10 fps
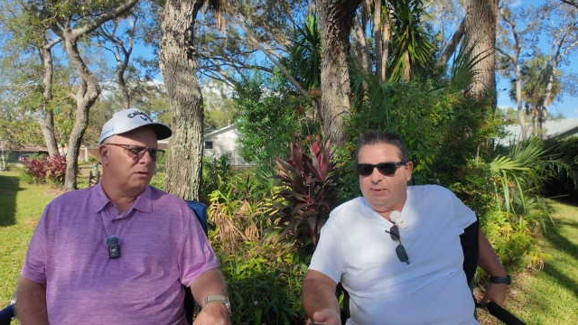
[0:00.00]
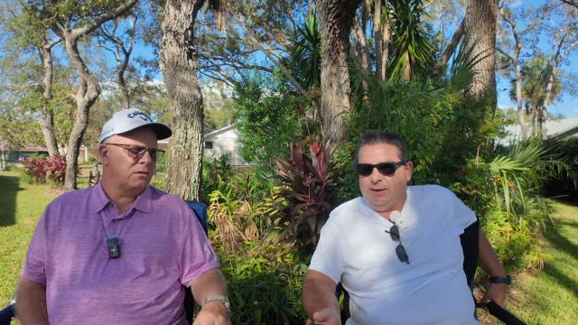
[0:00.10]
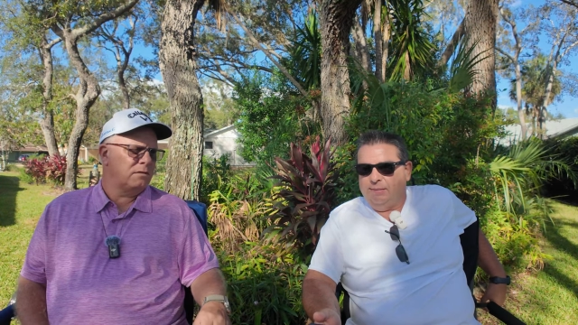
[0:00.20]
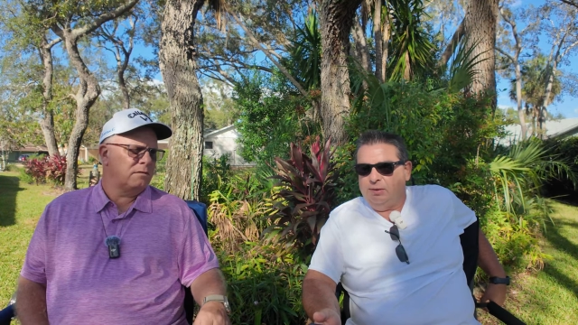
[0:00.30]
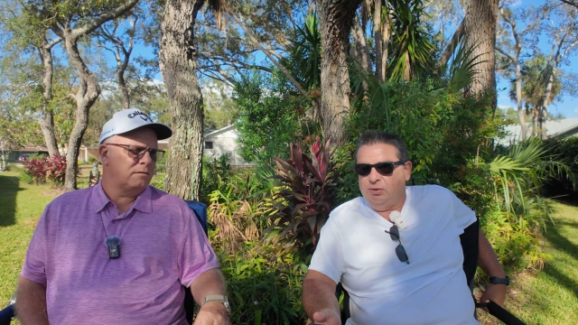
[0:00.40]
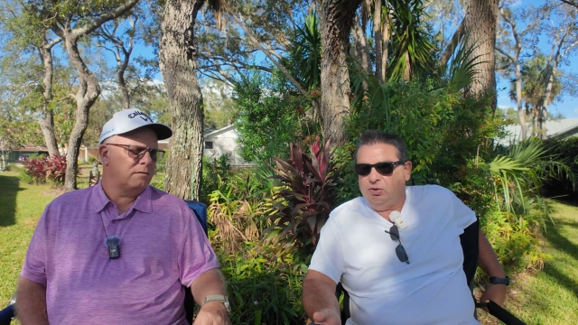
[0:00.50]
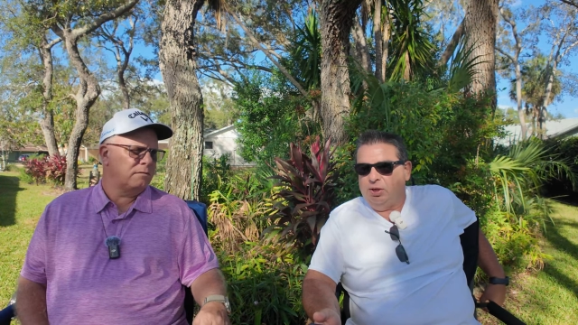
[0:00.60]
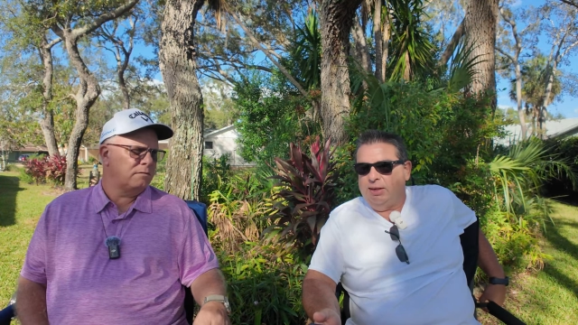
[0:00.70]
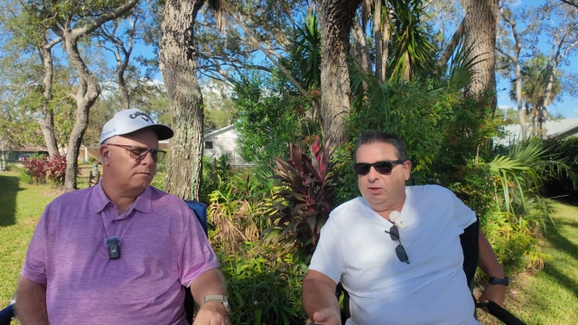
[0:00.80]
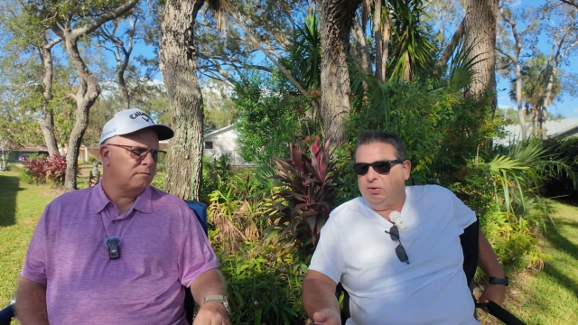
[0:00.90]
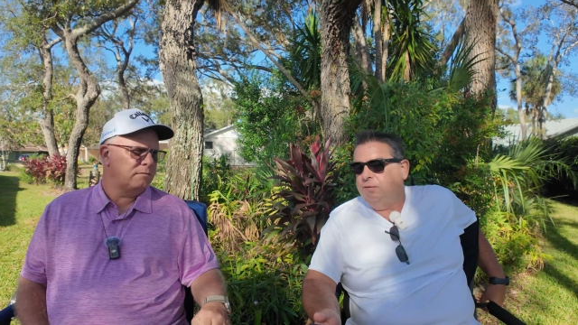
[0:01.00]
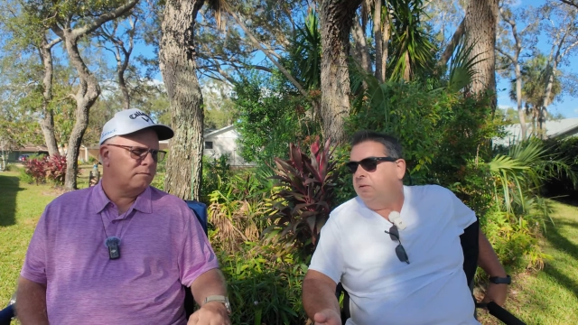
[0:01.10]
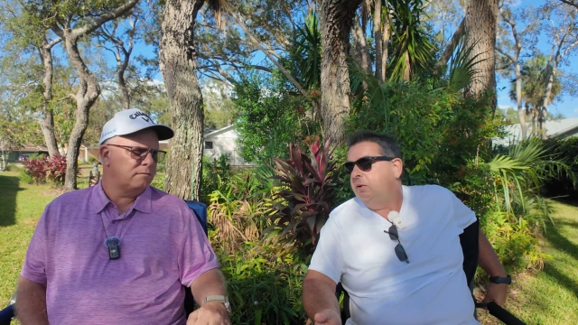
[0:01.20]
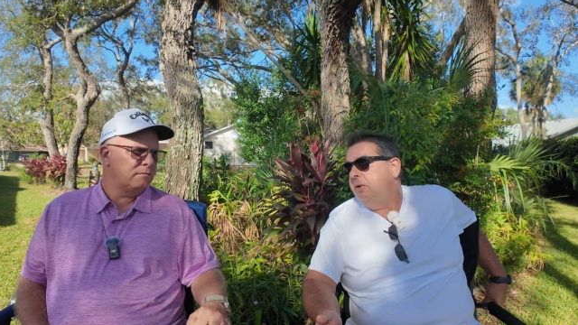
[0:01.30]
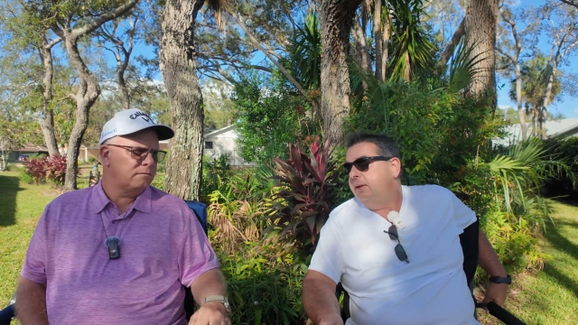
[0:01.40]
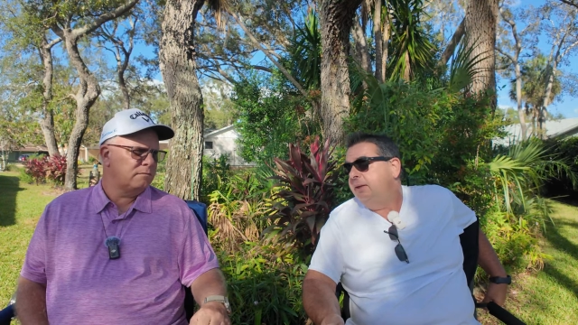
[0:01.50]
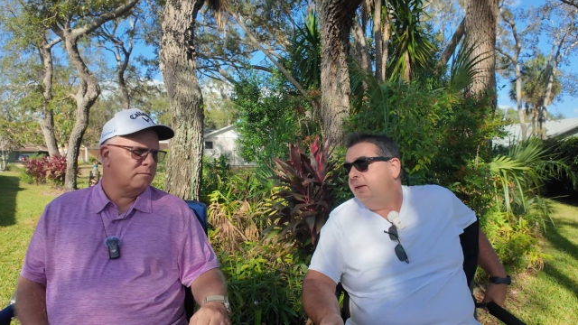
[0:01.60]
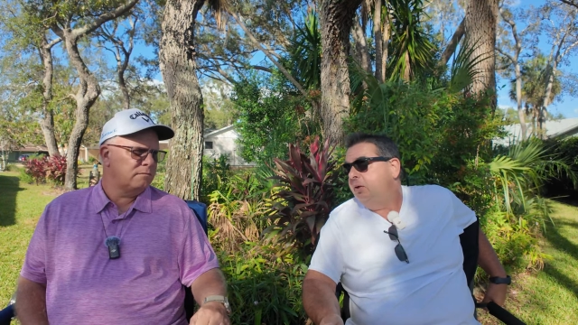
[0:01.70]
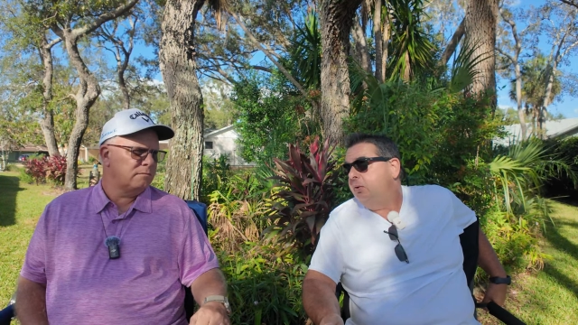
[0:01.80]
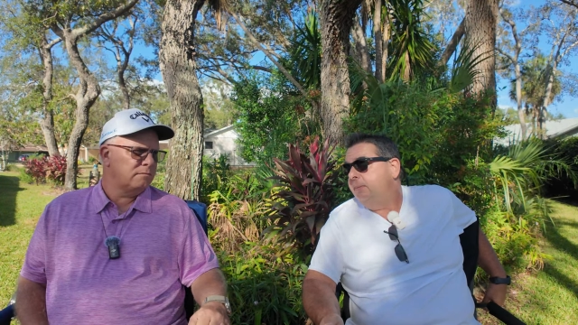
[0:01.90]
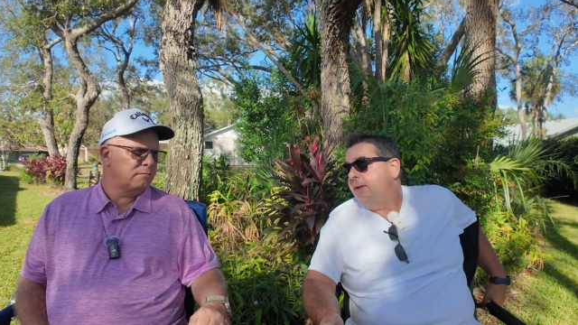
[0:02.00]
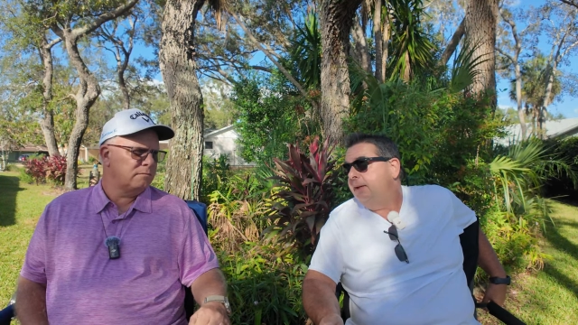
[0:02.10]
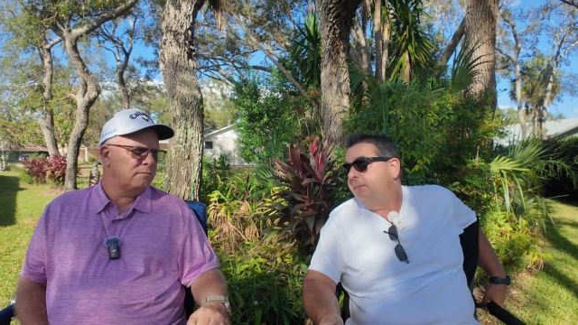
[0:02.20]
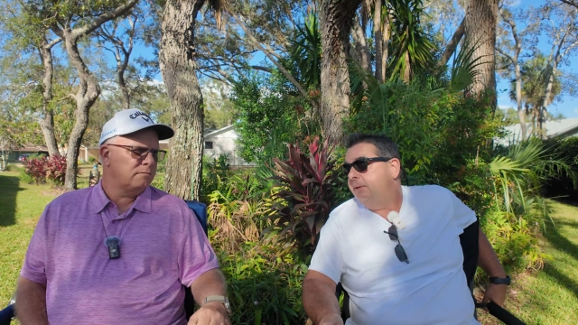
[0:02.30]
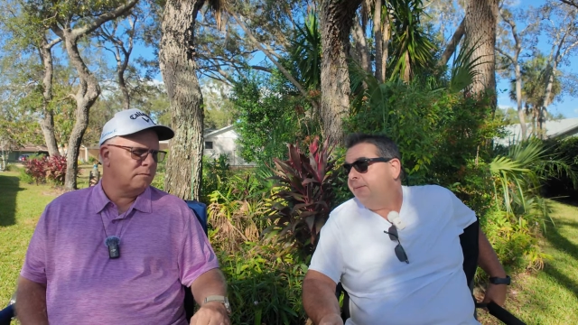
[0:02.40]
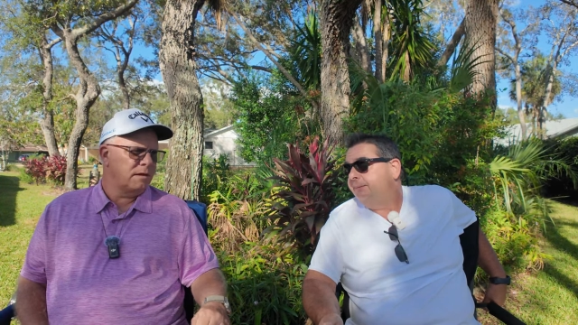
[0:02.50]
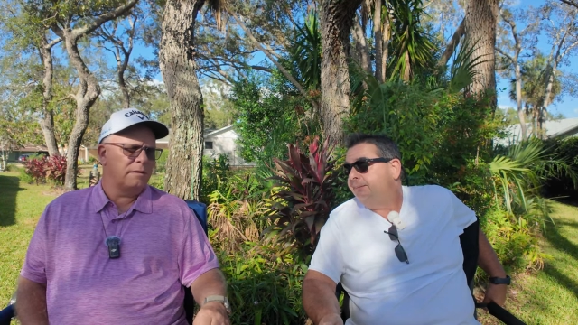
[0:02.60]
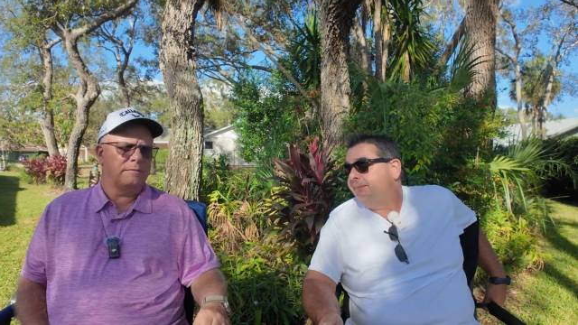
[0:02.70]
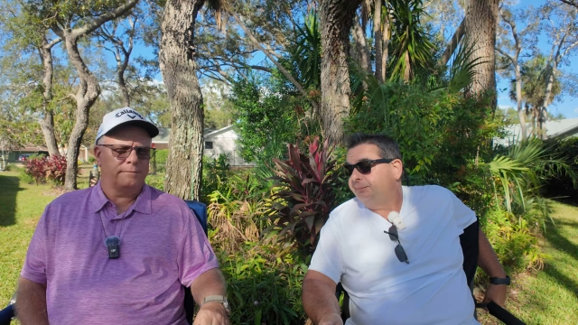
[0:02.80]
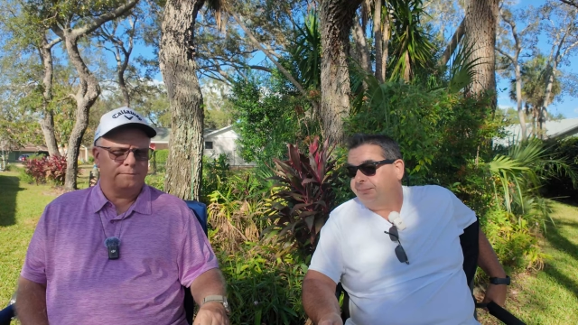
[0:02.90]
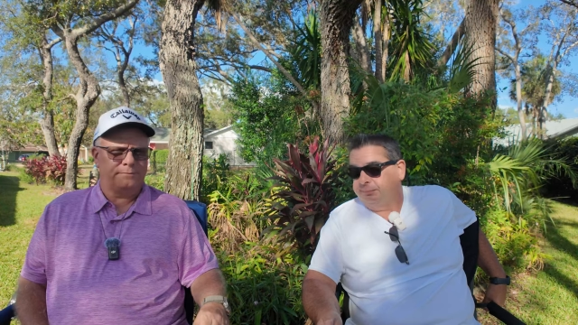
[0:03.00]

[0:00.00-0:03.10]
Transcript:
Speaker 1: I would have to change in Fort Lauderdale or Miami. Yeah.